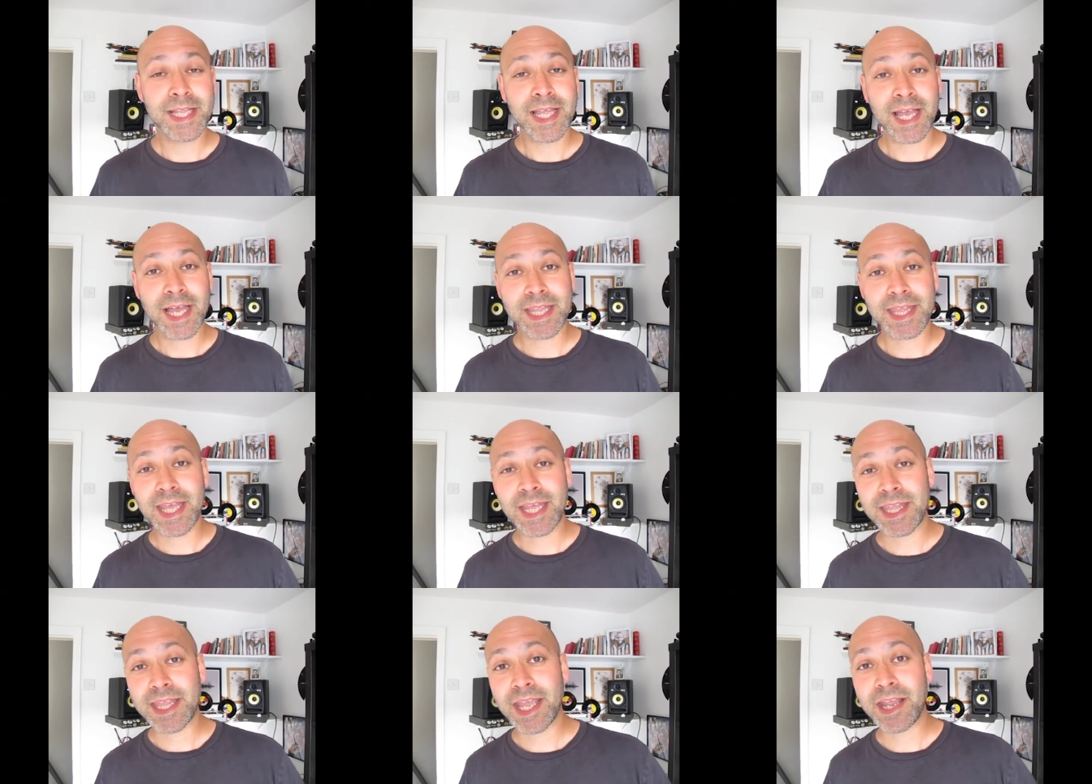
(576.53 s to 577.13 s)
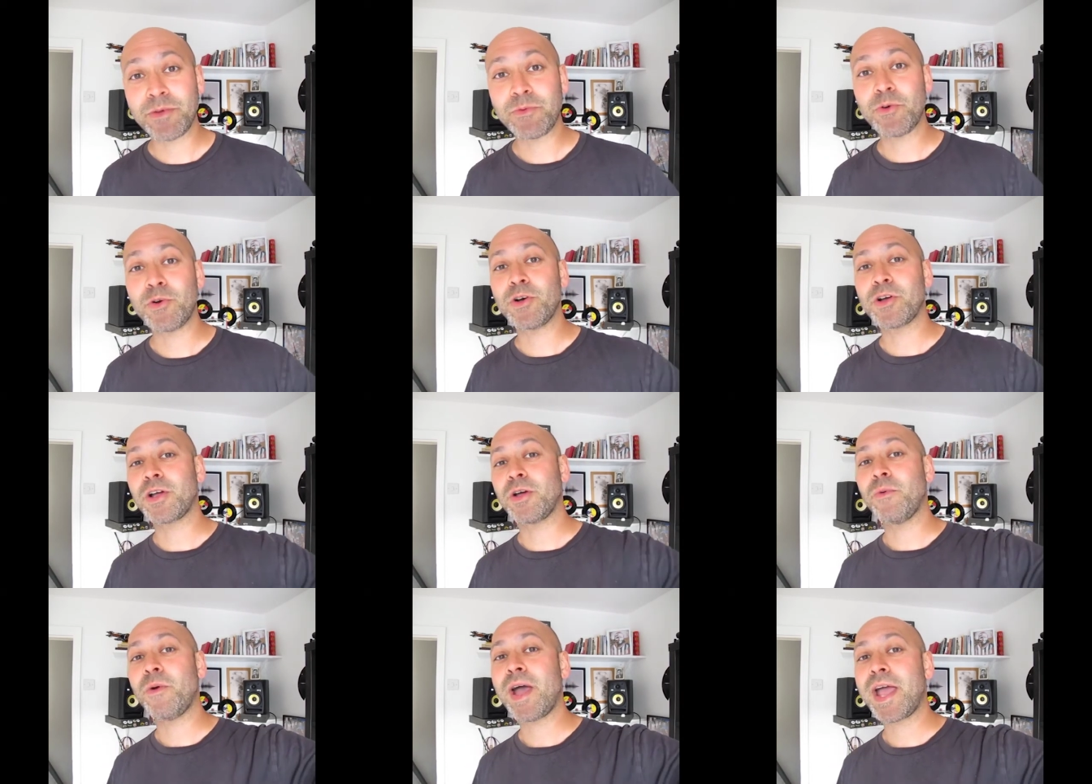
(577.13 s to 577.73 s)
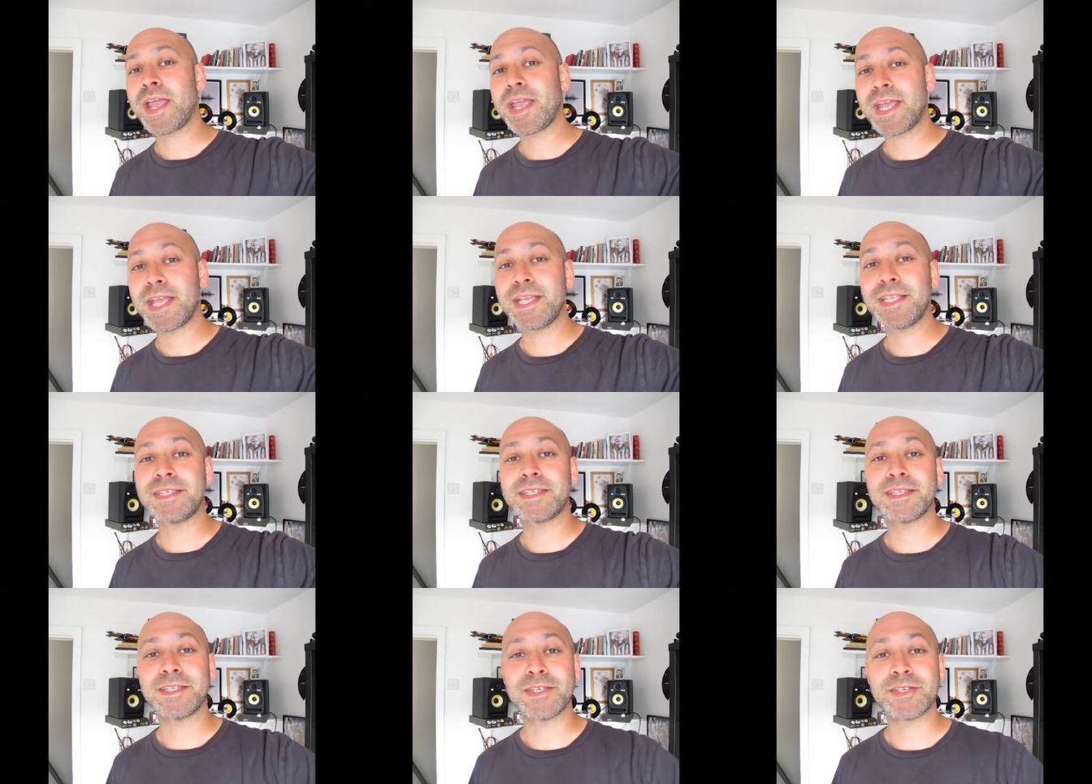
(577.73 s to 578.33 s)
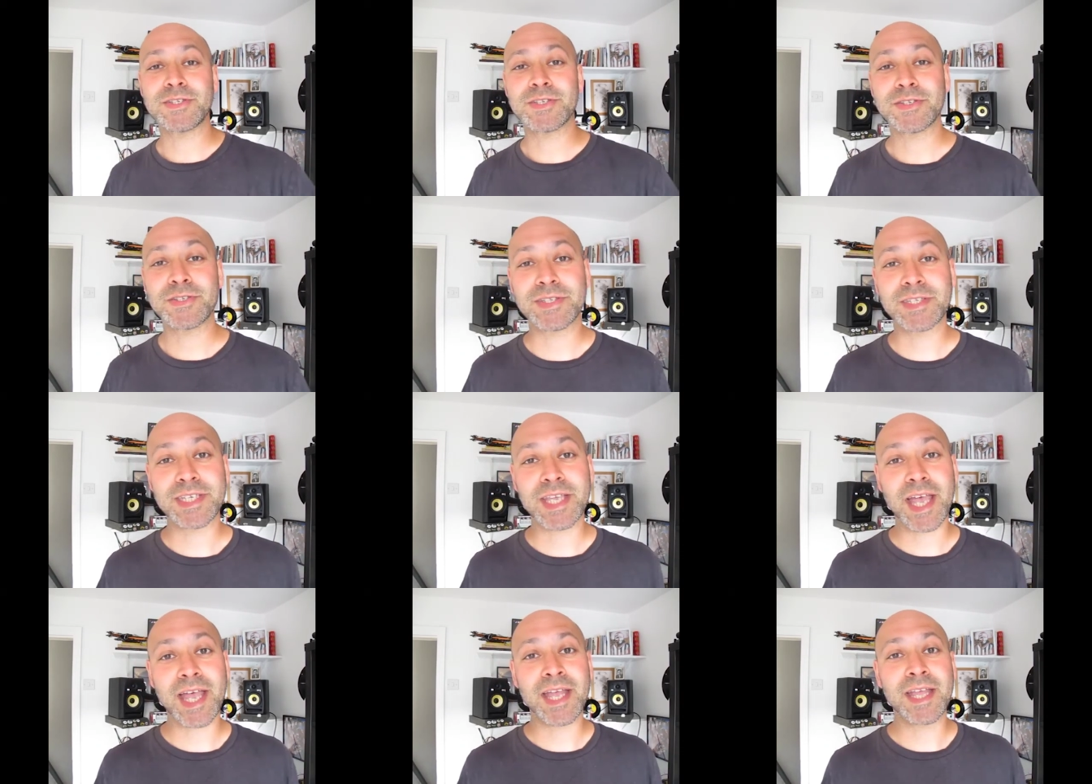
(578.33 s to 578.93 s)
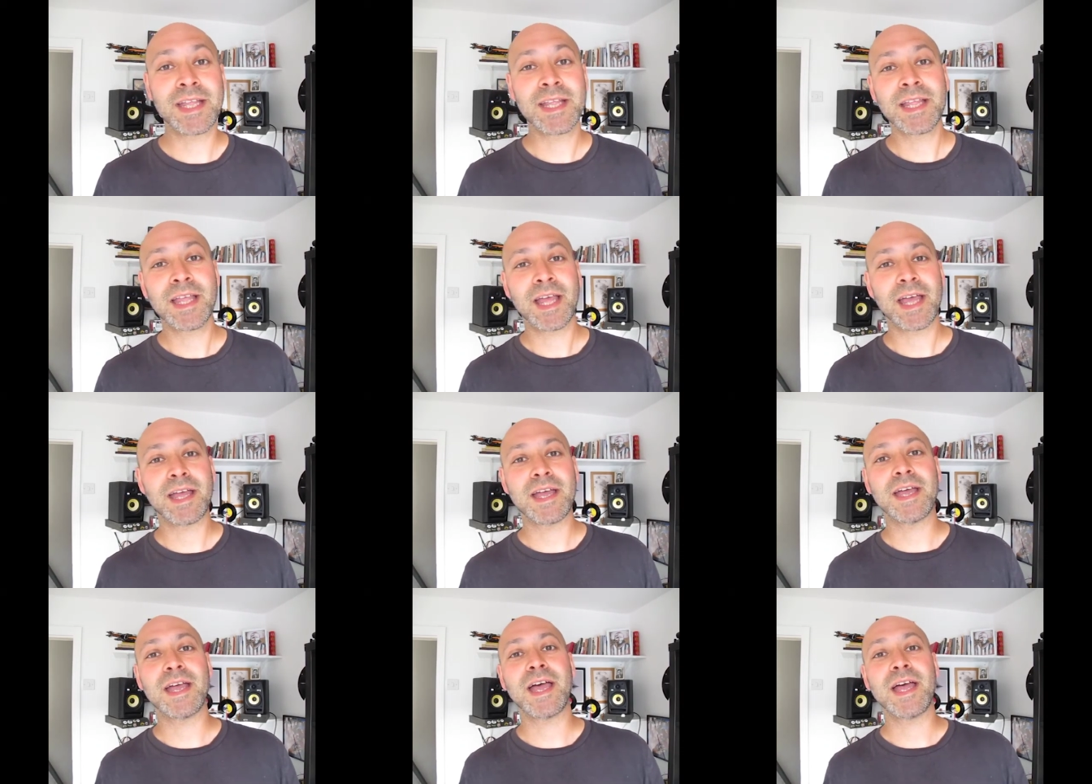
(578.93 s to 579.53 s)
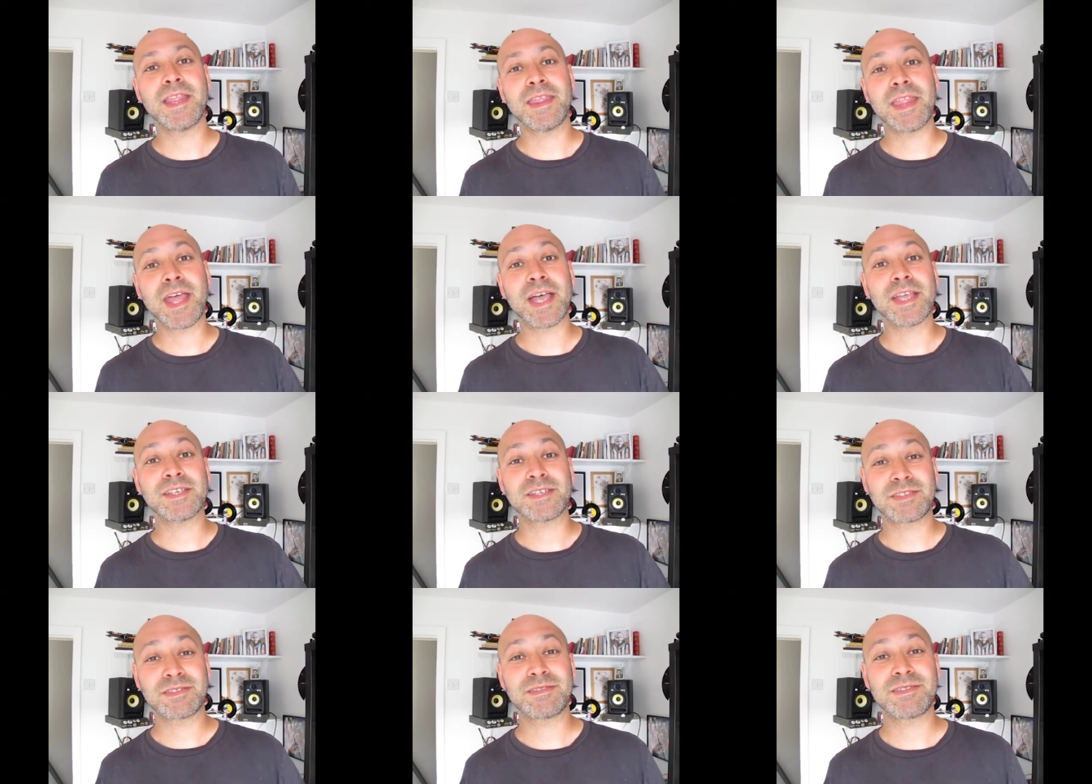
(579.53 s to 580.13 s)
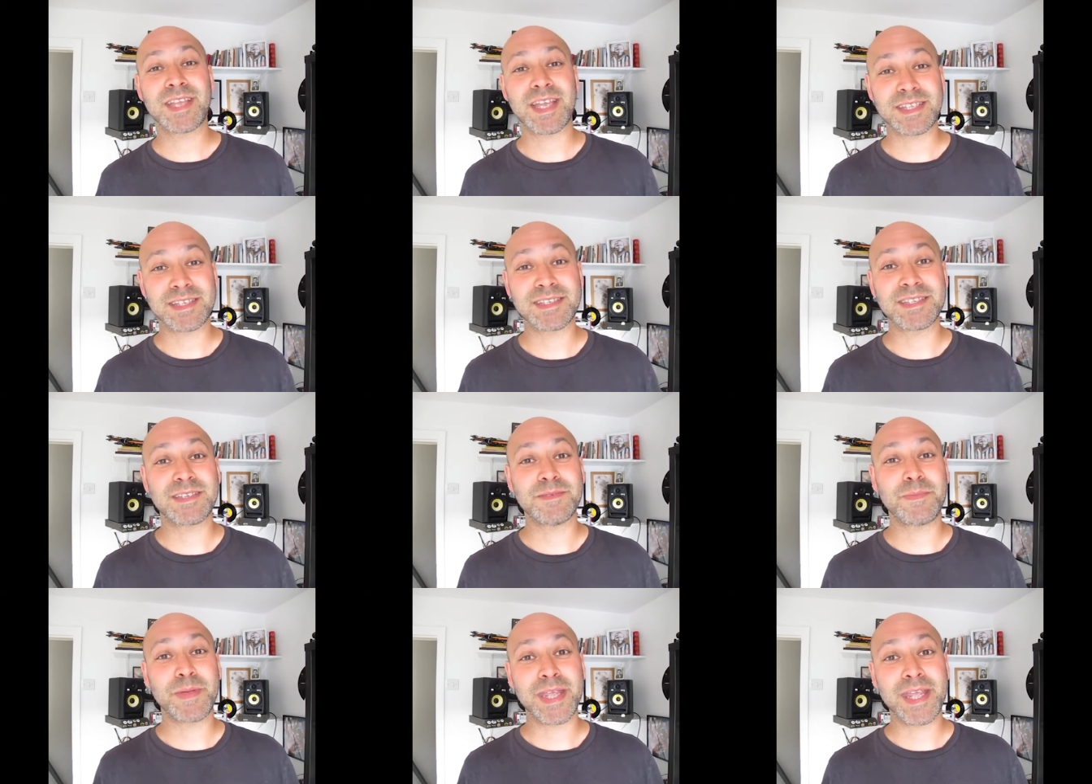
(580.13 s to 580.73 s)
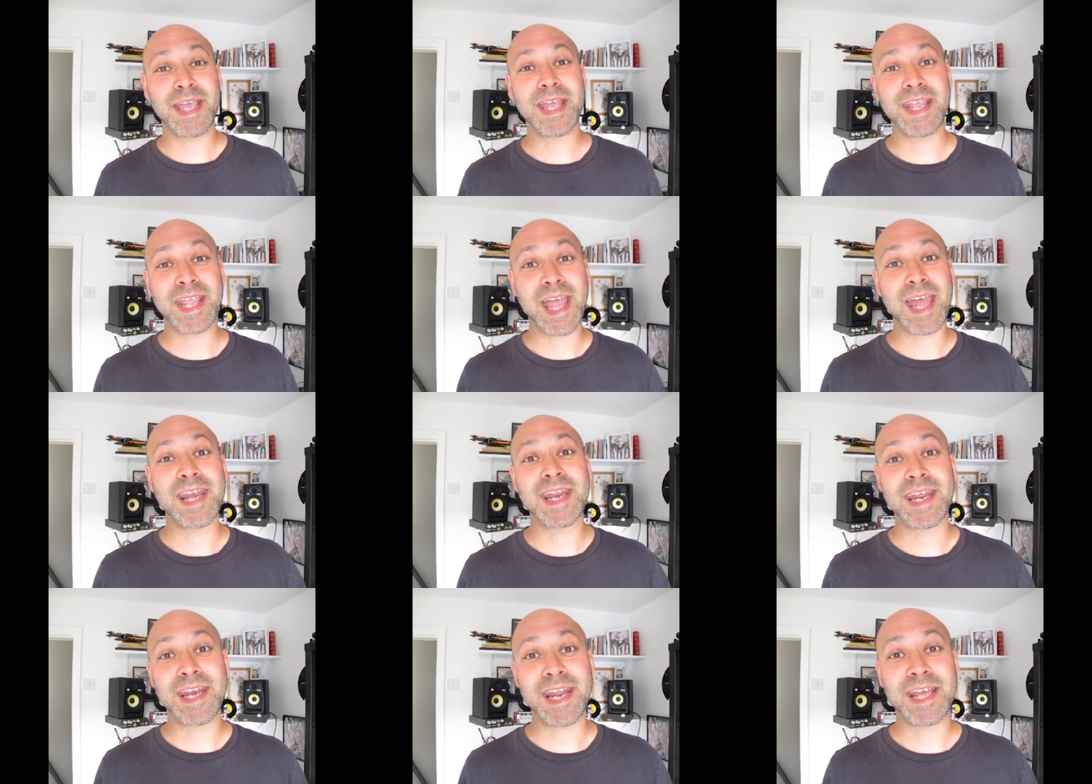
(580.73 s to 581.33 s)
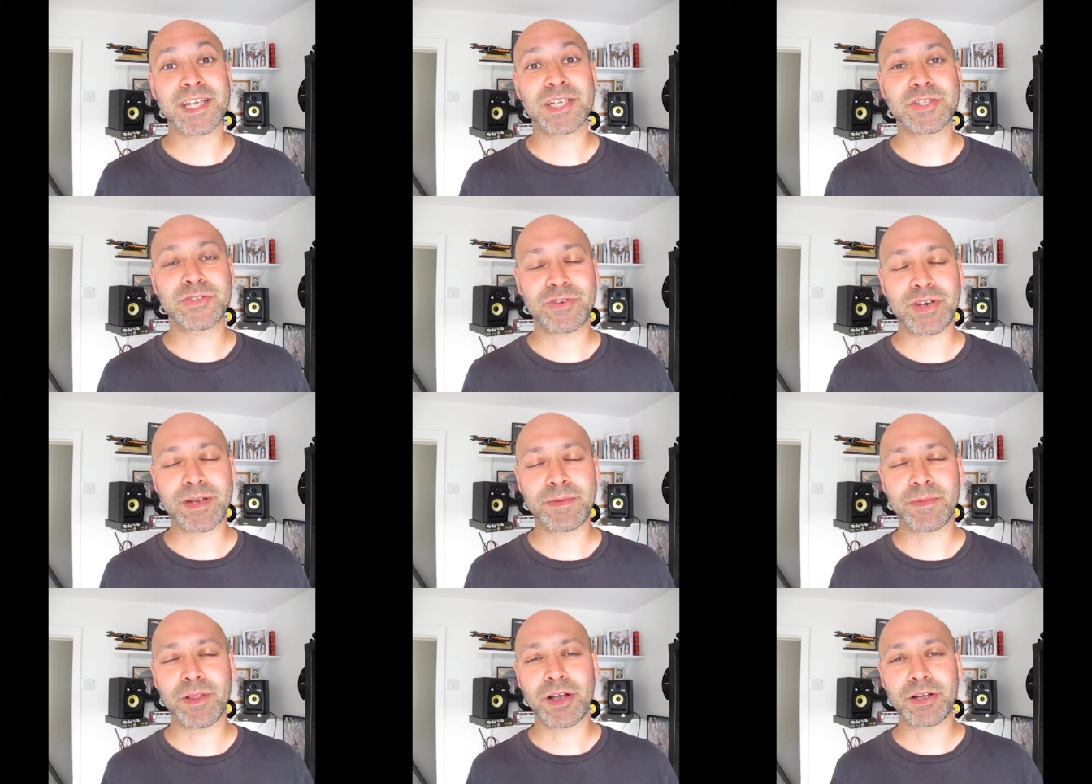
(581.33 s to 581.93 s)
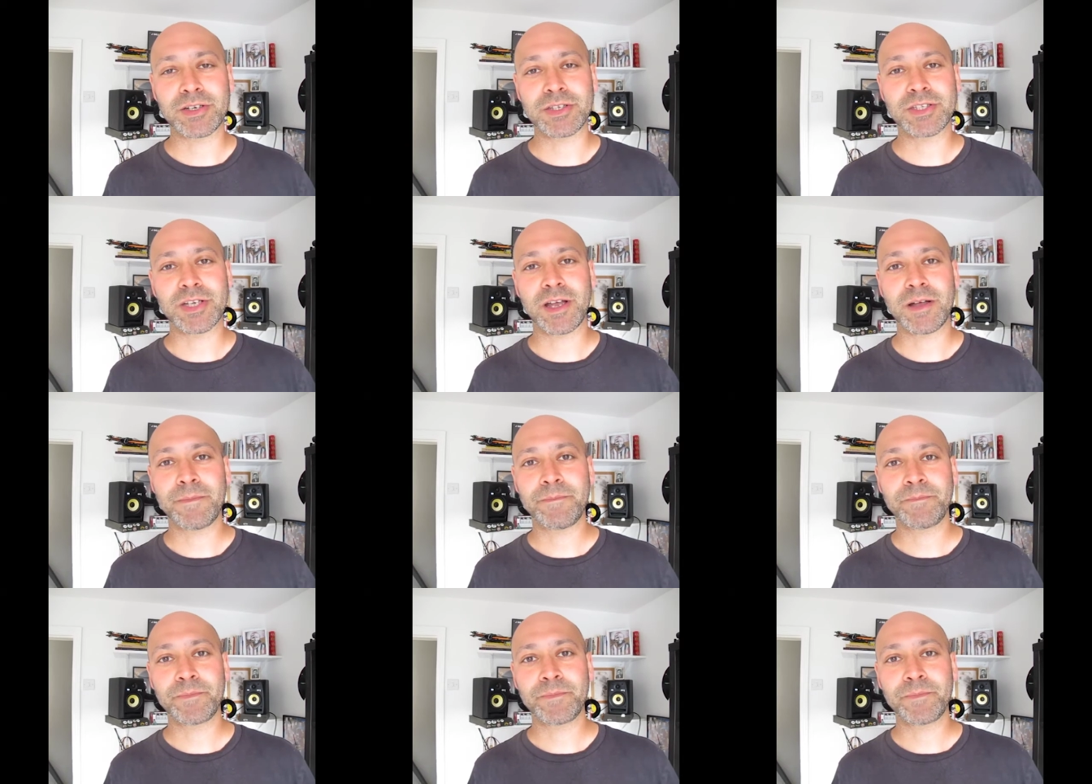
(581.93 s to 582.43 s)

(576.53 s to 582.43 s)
and then they walk away into the sunset, and that tends to be again an extreme long shot.